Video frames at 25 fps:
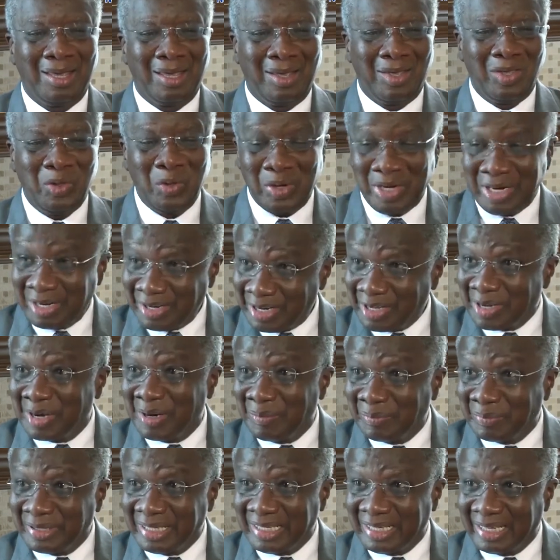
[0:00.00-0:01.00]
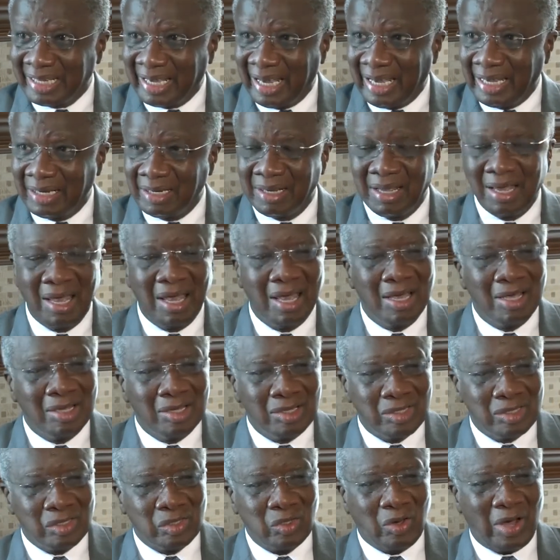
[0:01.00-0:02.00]
you'll hear the complaint again.
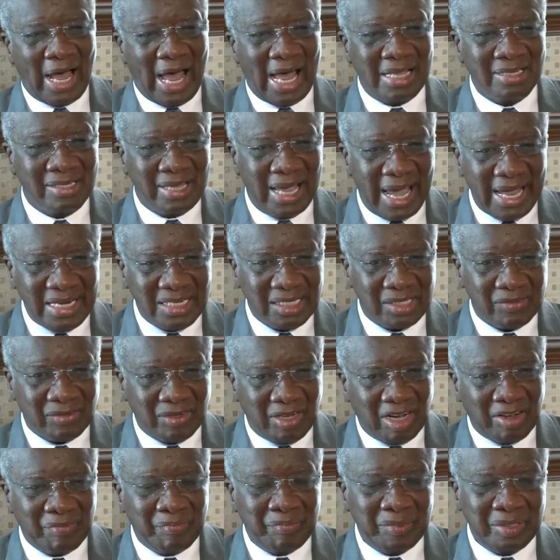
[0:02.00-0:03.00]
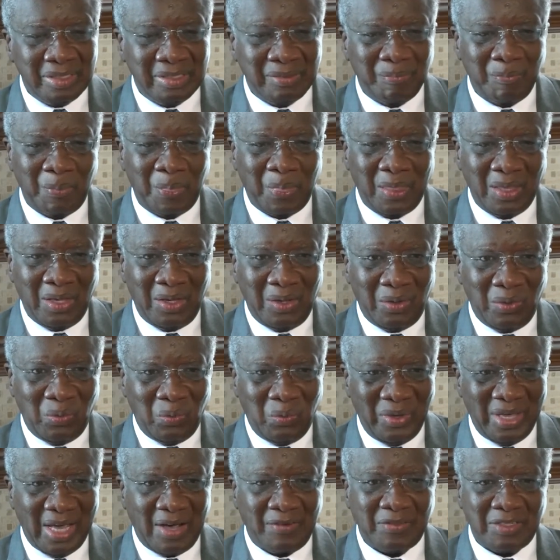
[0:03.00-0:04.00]
So as heads of government,
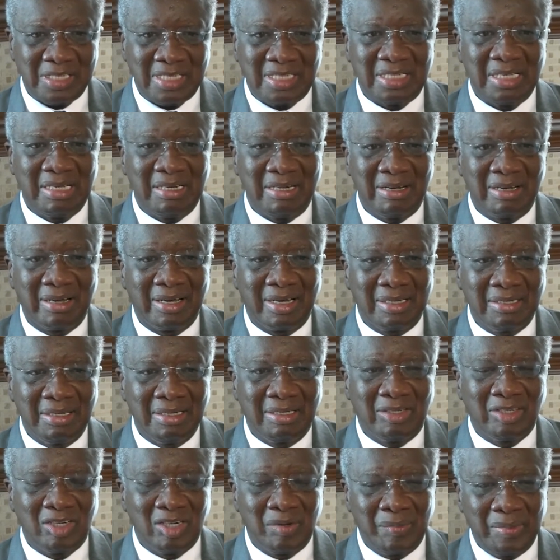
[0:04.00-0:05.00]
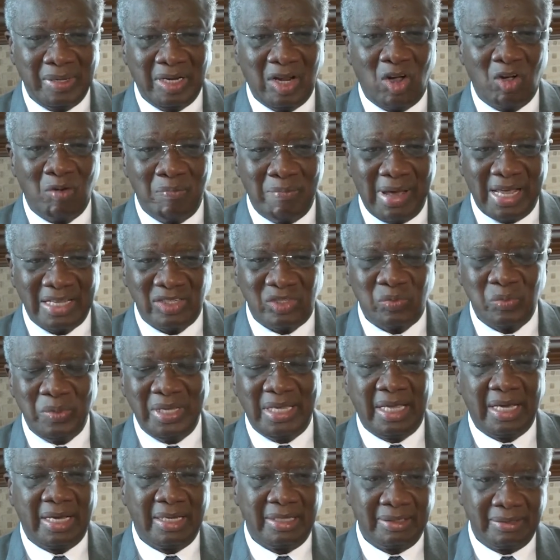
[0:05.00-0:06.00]
we have to sit down and determine how best we
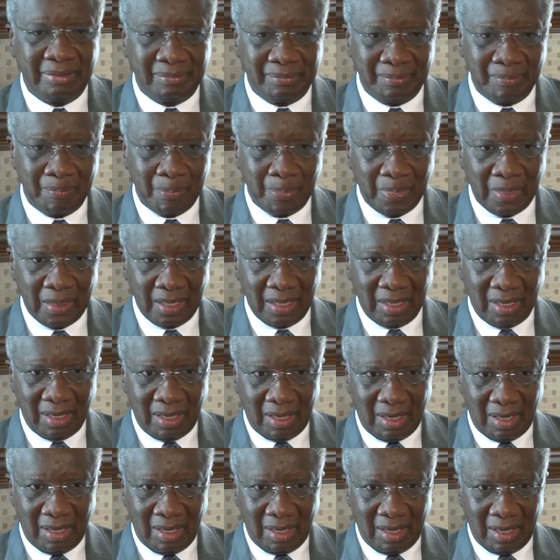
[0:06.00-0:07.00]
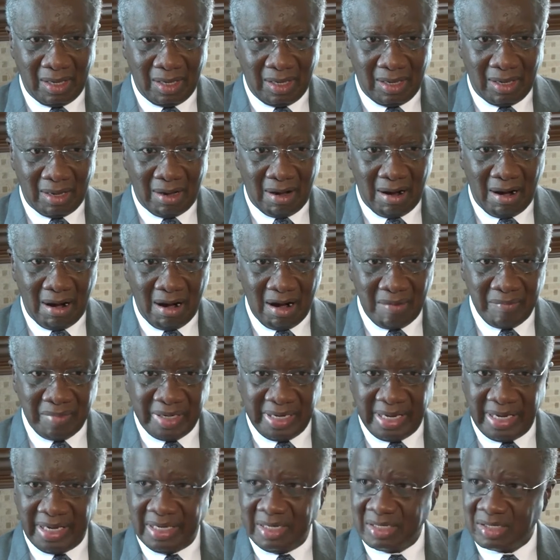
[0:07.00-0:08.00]
can
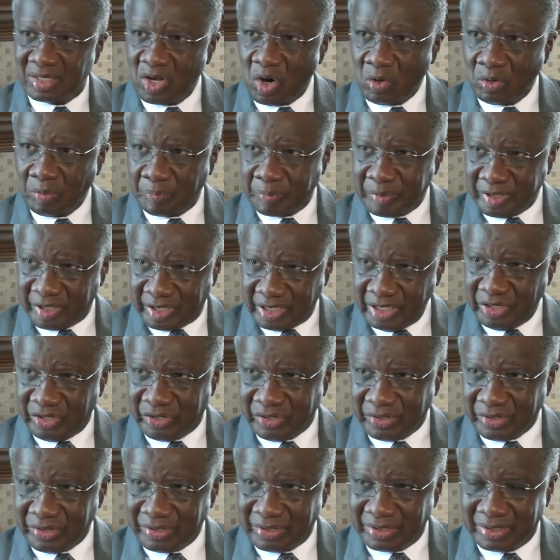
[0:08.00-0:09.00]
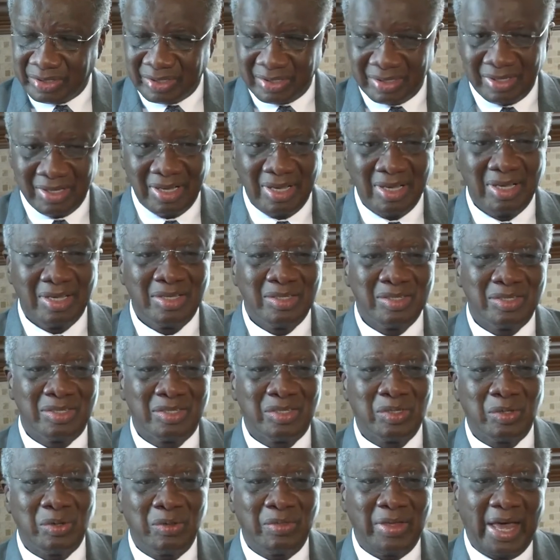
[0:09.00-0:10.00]
harmonize our procedures
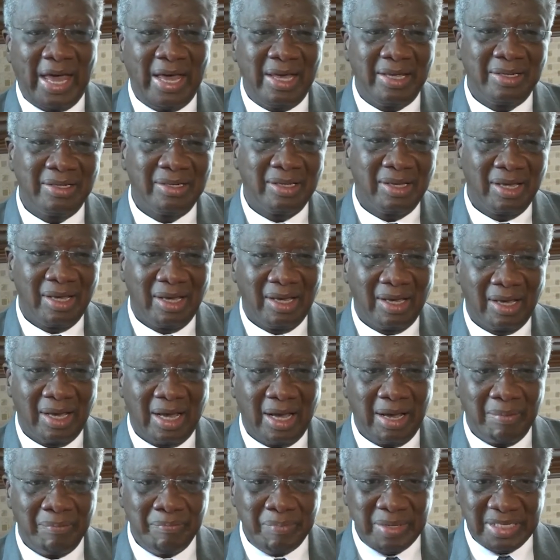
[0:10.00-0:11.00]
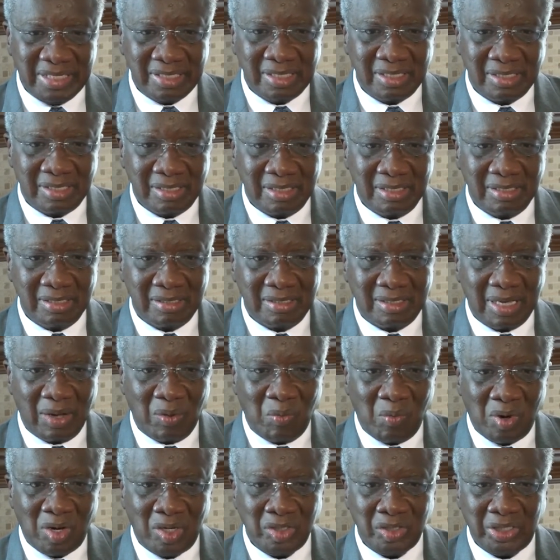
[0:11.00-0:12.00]
so that businesses that
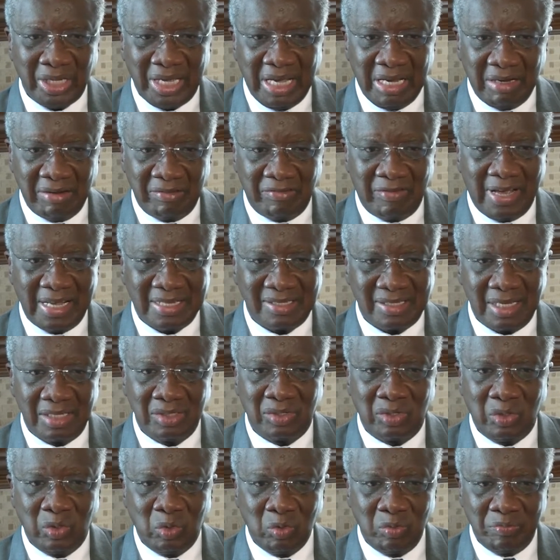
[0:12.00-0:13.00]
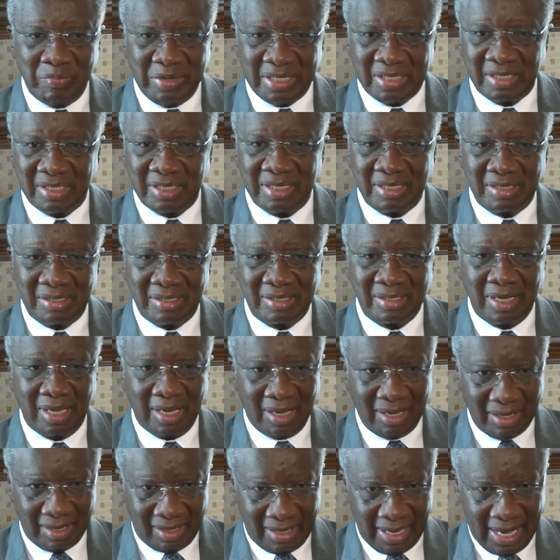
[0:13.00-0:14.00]
want to invest and to do business
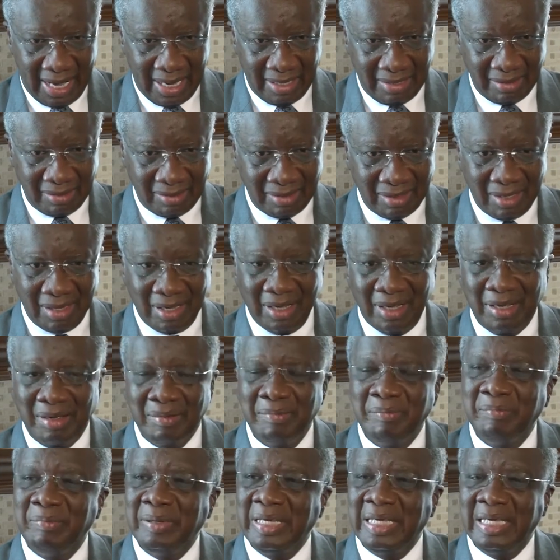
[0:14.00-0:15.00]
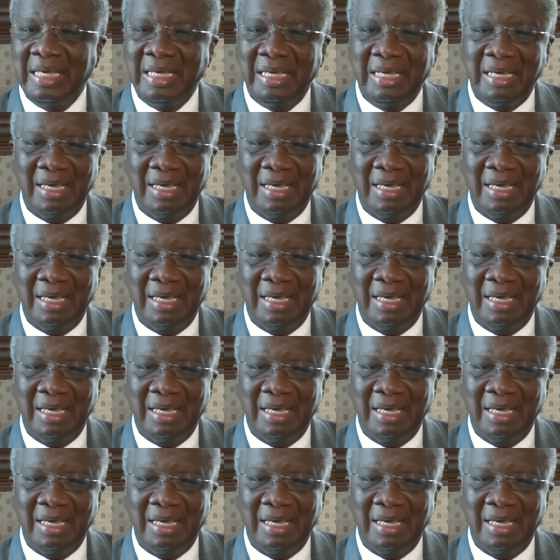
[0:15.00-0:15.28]
can be